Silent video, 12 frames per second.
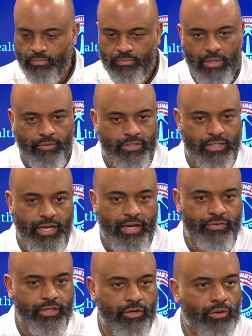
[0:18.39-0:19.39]
obviously
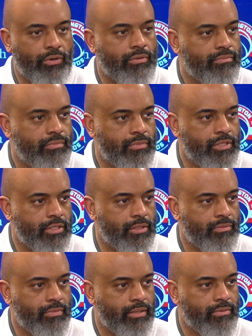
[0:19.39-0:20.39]
Gaff getting hurt, you
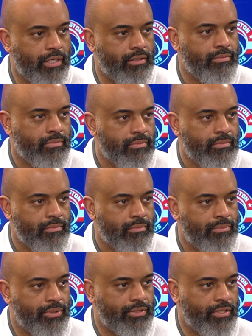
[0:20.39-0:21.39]
know that that
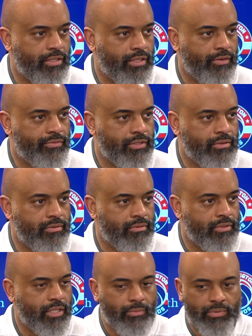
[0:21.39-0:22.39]
put us at a deficit,
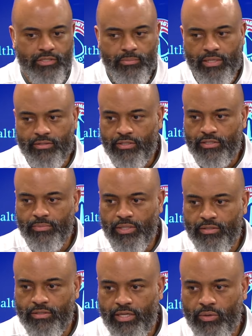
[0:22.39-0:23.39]
and then he missed about six
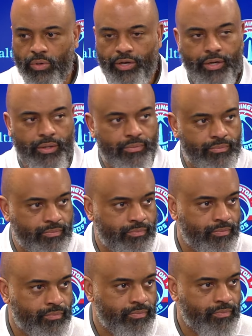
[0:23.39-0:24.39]
minutes in that window.
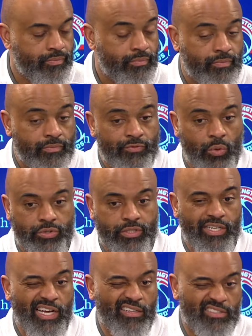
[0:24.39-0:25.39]
Forced to
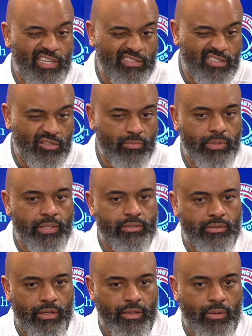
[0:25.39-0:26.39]
downsize a little bit,
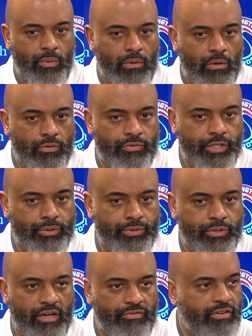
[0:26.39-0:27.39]
so I think we were off
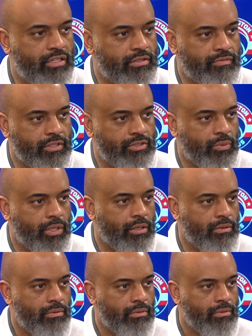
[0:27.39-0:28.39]
kilter offensively as
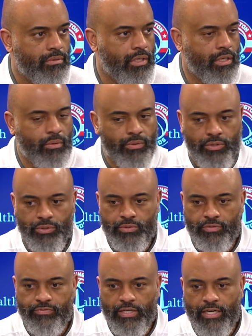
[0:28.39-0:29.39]
well, uh, with Kuz
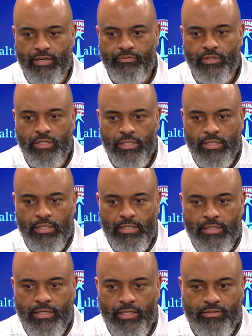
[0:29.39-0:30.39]
at five.
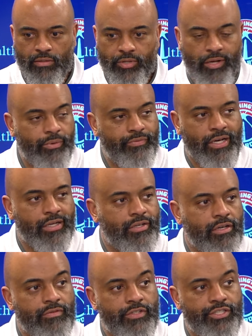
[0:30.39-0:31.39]
Not something that we've done a
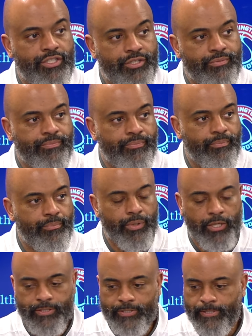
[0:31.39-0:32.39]
ton of this year,
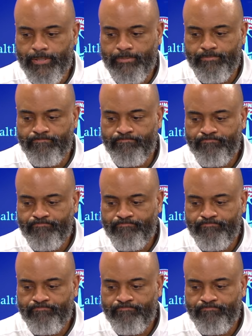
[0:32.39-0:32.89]
but um,